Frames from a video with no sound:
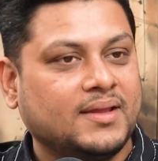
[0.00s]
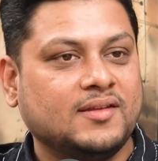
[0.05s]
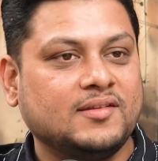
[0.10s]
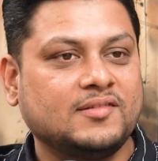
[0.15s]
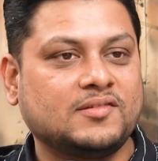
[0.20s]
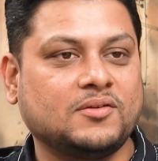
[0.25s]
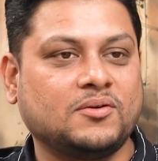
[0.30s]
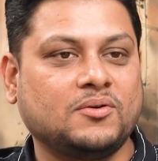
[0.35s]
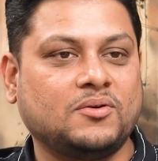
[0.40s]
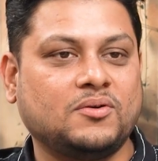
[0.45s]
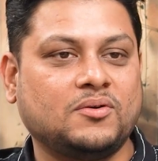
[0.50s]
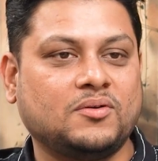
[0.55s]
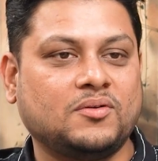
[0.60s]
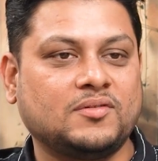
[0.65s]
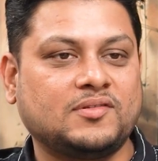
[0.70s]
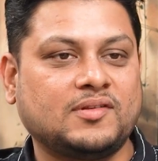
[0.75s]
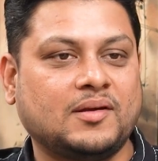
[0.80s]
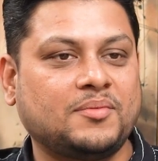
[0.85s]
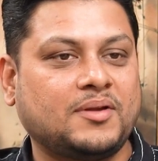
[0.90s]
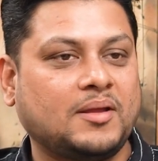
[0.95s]
So
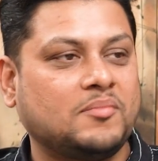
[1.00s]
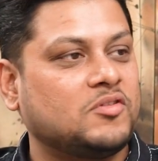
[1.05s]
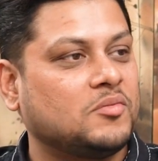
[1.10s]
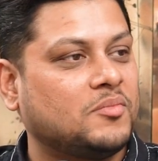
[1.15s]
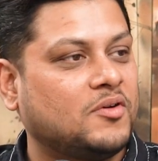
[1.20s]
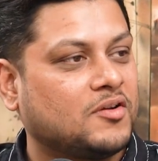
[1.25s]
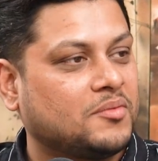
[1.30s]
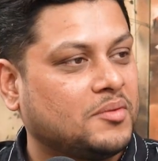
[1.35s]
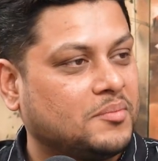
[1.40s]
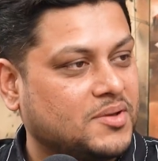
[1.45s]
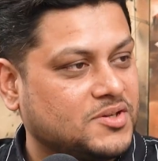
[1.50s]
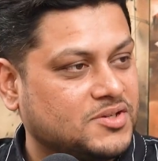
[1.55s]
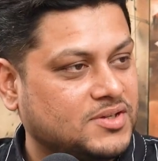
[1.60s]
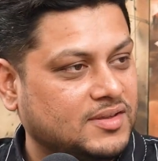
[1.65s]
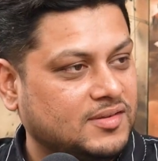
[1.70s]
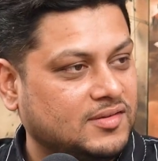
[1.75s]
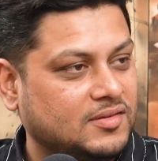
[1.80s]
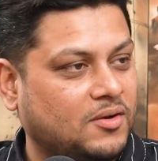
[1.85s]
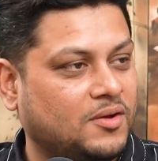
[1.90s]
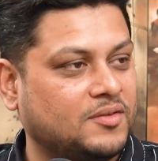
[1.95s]
sometimes you work with
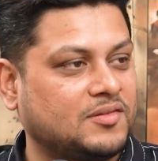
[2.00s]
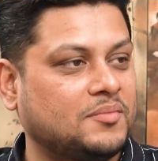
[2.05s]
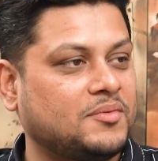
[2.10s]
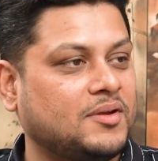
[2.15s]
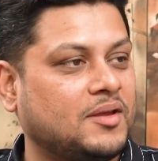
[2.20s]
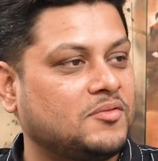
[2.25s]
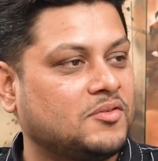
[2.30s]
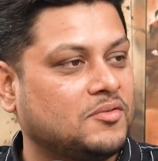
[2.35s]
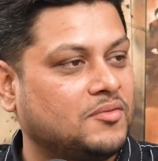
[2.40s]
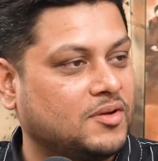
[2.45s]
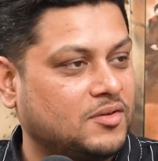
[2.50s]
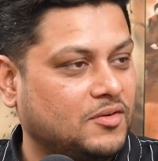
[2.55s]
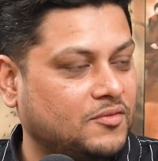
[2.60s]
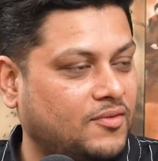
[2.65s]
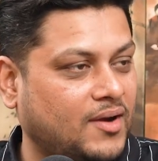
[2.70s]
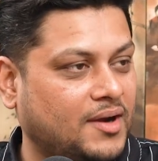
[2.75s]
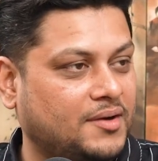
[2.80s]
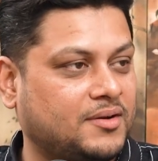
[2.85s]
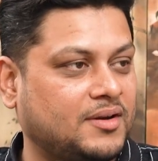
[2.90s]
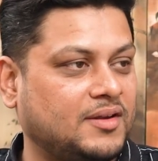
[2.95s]
machines or sometimes you work on
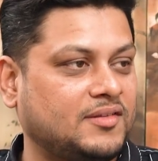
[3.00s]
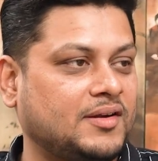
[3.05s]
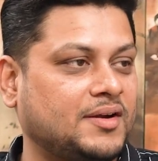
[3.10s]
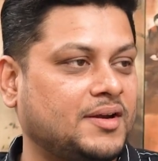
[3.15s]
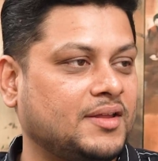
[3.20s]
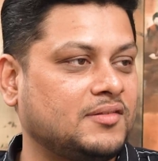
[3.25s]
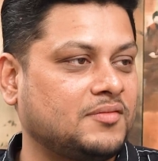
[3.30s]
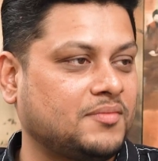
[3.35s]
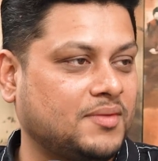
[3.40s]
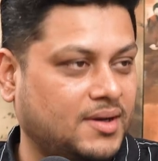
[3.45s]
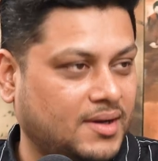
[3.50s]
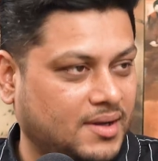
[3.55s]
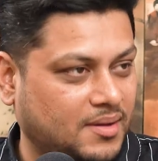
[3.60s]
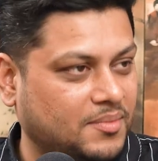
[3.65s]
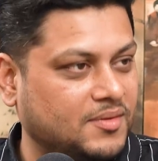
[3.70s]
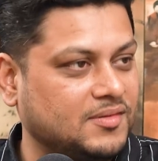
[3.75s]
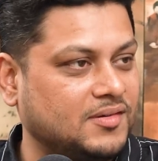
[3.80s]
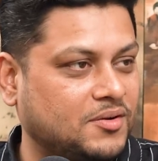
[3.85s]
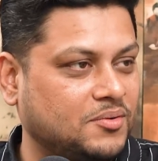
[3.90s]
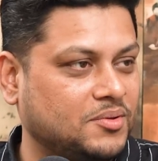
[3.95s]
factory settings where
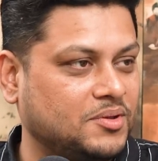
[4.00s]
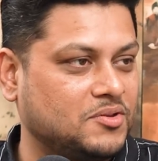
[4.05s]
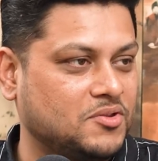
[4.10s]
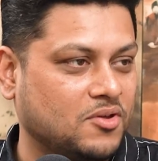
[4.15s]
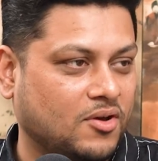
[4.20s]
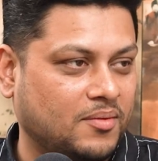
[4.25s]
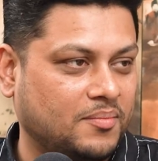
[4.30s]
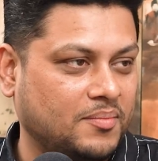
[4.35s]
laborers are doing the job.